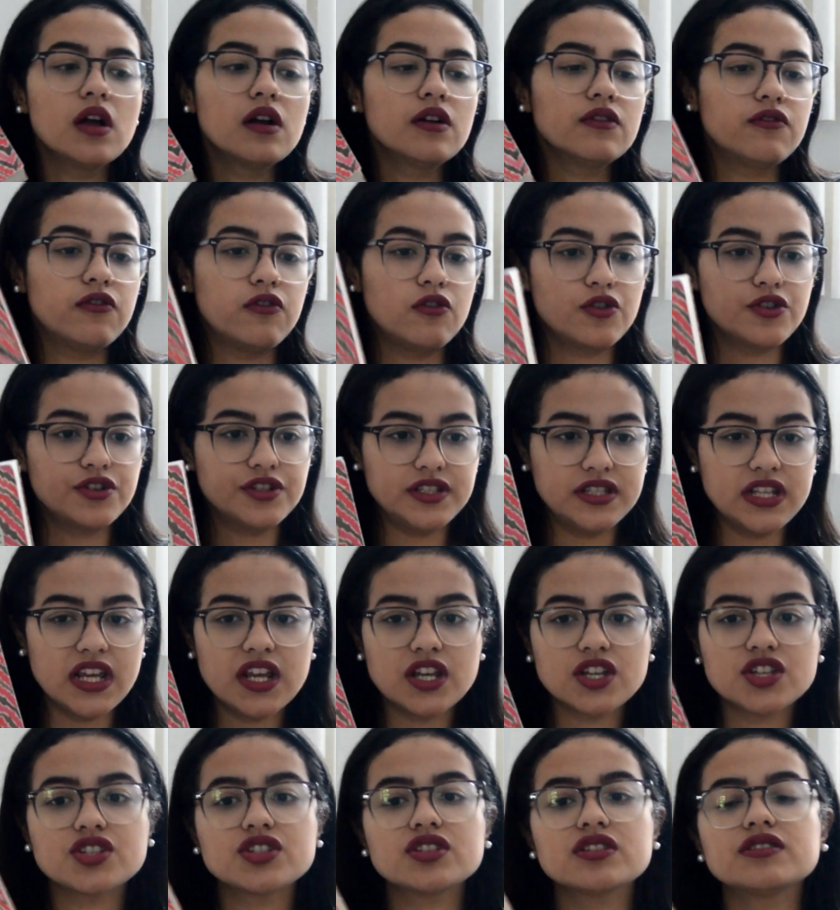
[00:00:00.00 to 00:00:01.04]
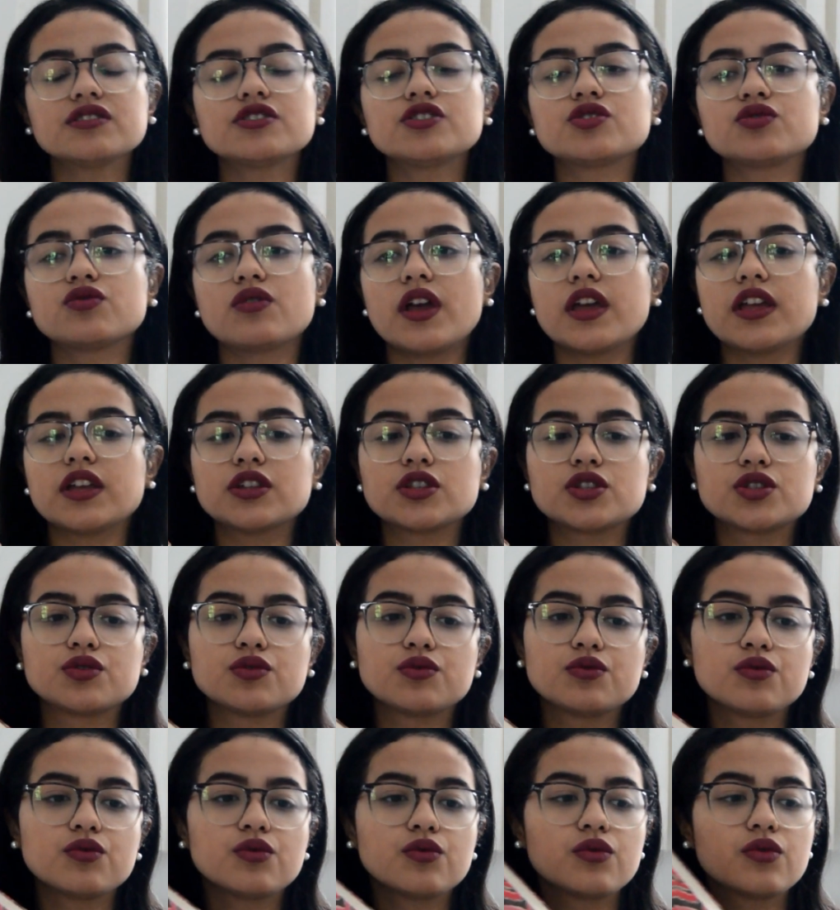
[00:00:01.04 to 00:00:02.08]
flirtations, trying
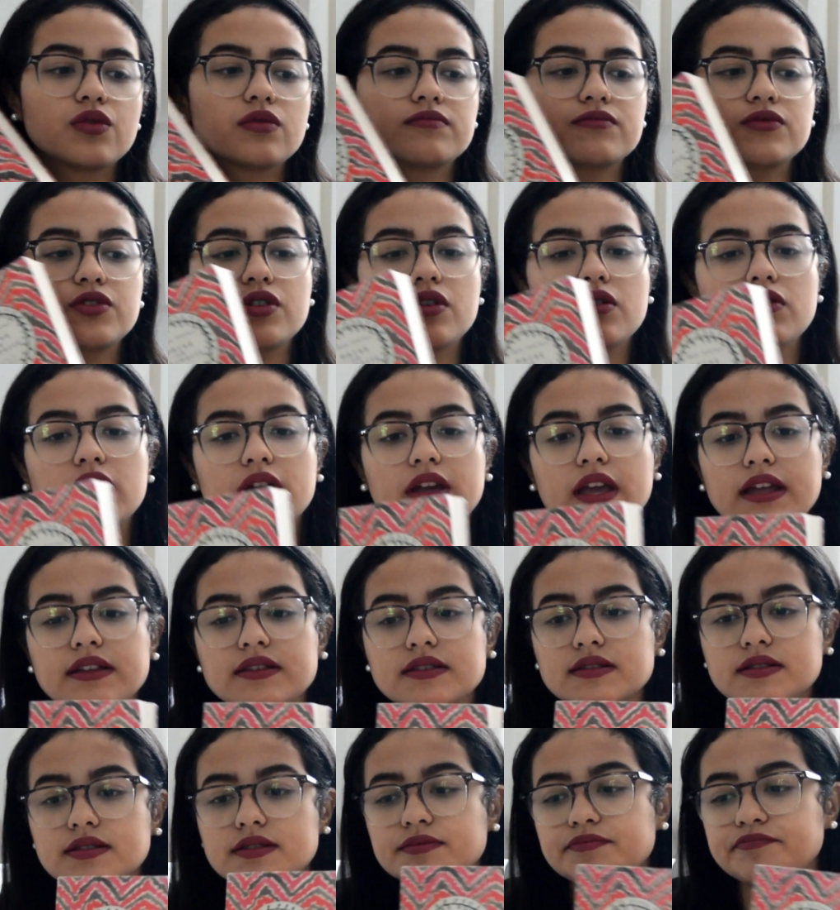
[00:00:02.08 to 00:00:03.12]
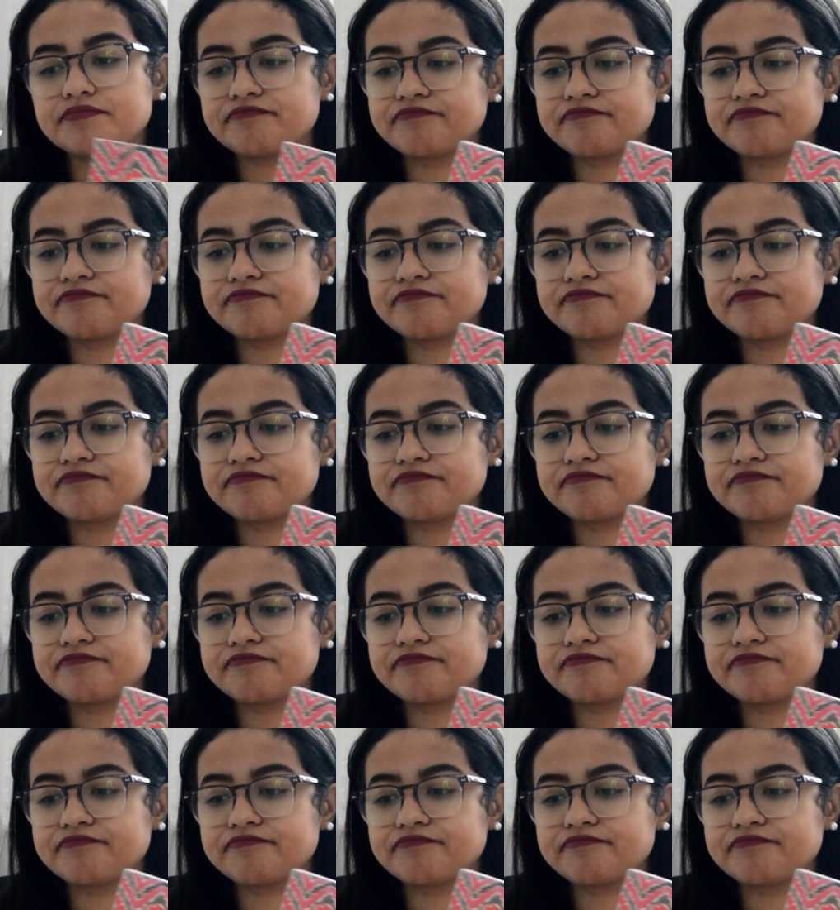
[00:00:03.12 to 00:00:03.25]
to, get,